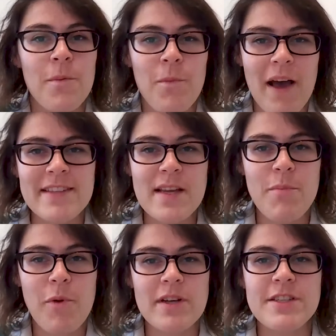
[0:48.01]
Why is it
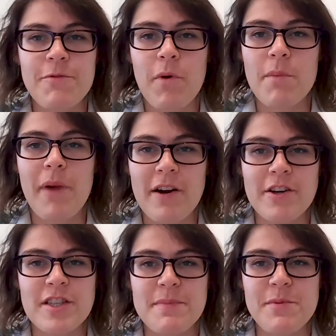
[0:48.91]
important to form
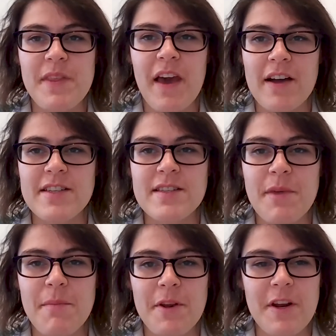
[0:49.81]
partnerships with the
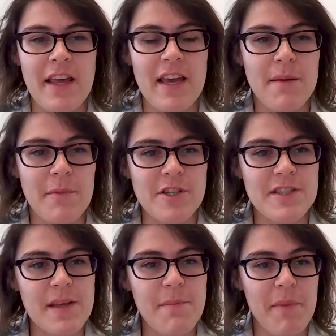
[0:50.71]
autism community in
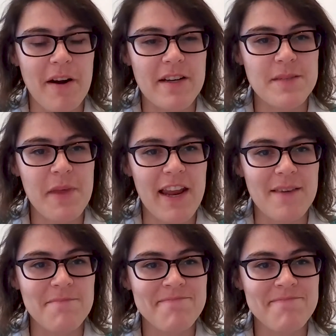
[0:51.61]
emergency preparedness planning?